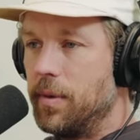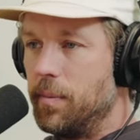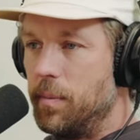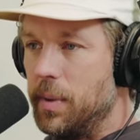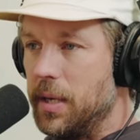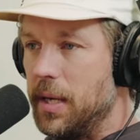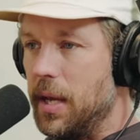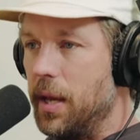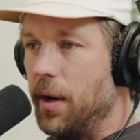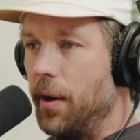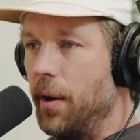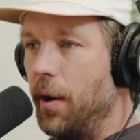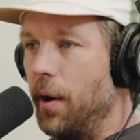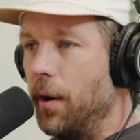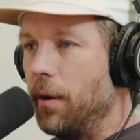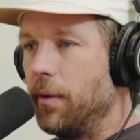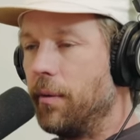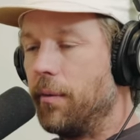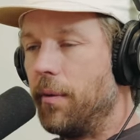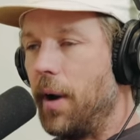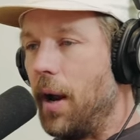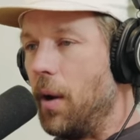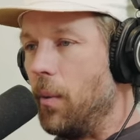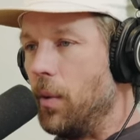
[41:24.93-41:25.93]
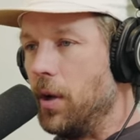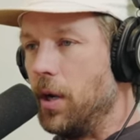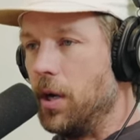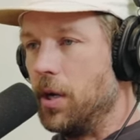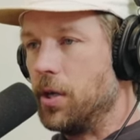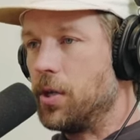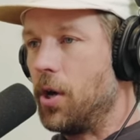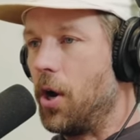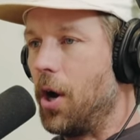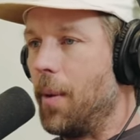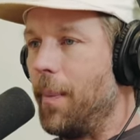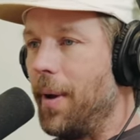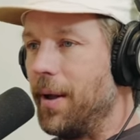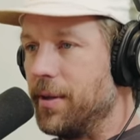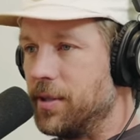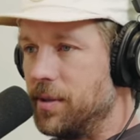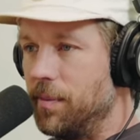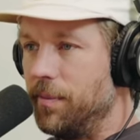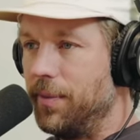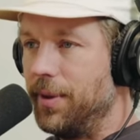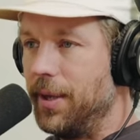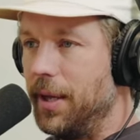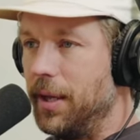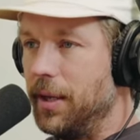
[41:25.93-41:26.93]
beginner, right? We need to talk about
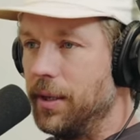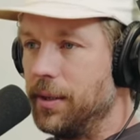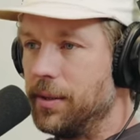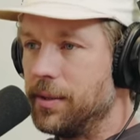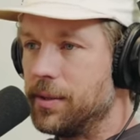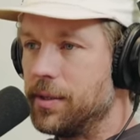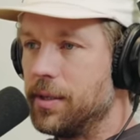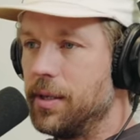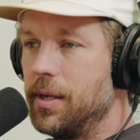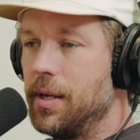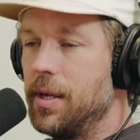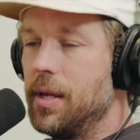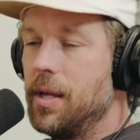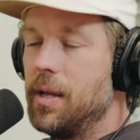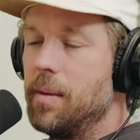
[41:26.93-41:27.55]
some things.